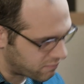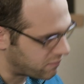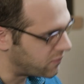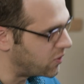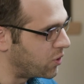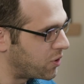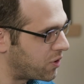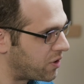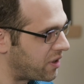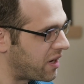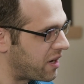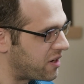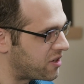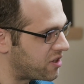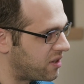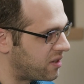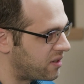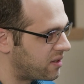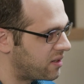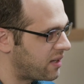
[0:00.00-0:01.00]
new
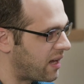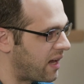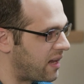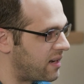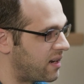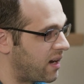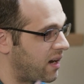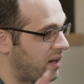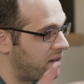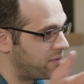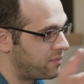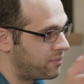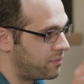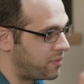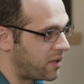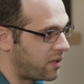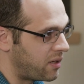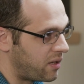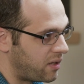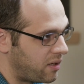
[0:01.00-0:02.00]
creation and not
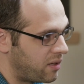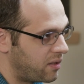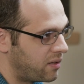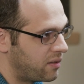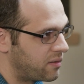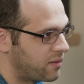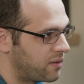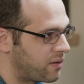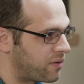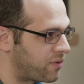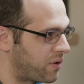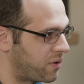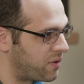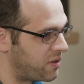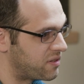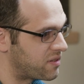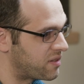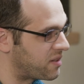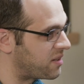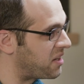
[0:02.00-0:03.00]
be thrown
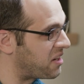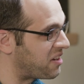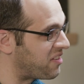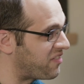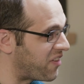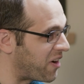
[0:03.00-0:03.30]
into the lake of